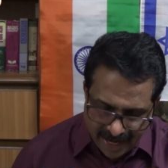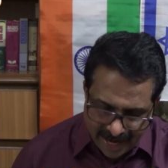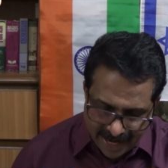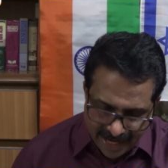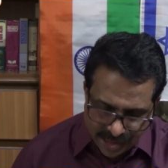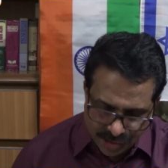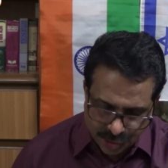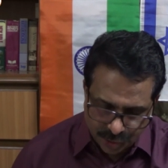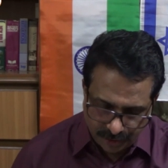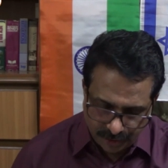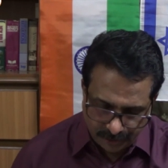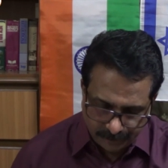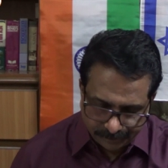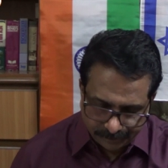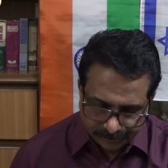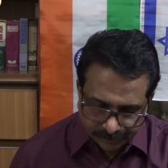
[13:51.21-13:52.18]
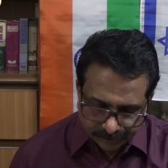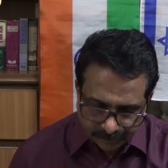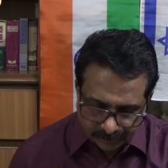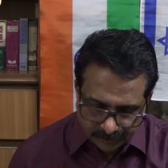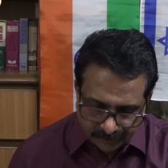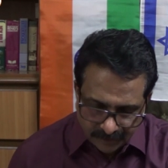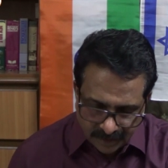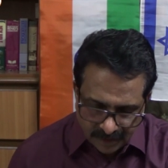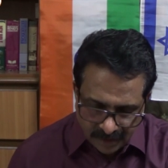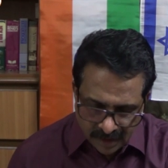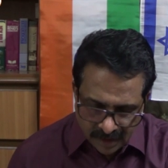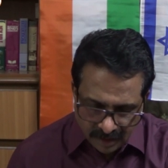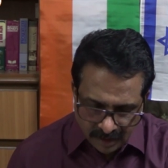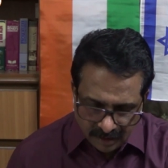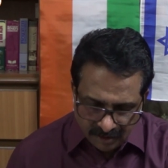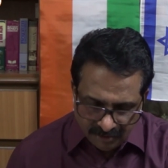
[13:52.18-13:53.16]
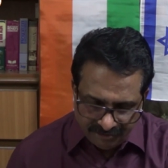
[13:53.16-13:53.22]
angel
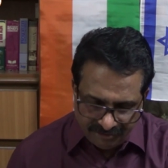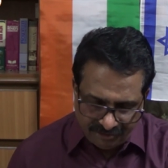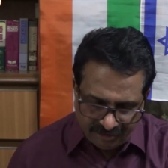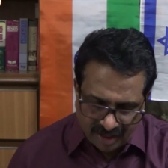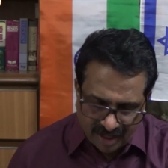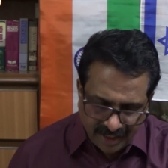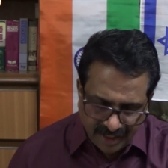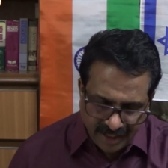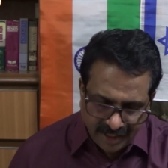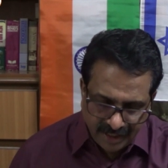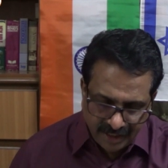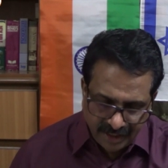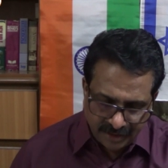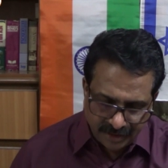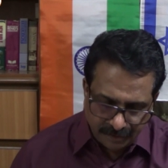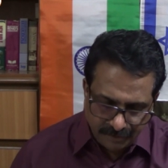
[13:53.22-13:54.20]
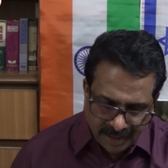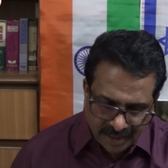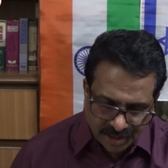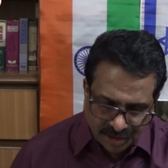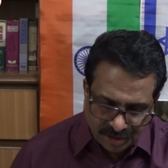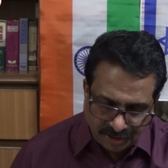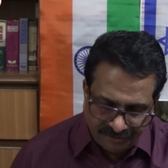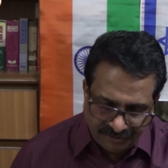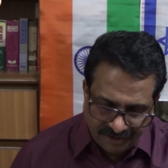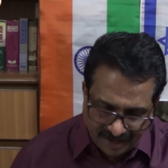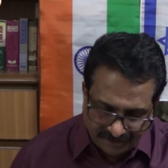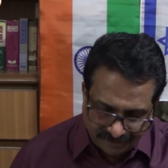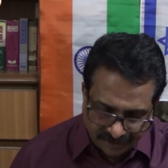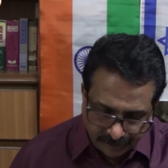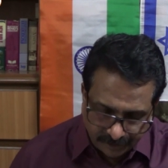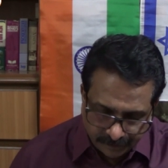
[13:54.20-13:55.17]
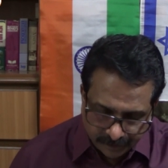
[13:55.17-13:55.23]
flying in the midst of
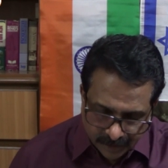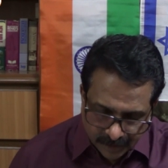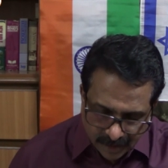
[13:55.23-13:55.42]
heaven,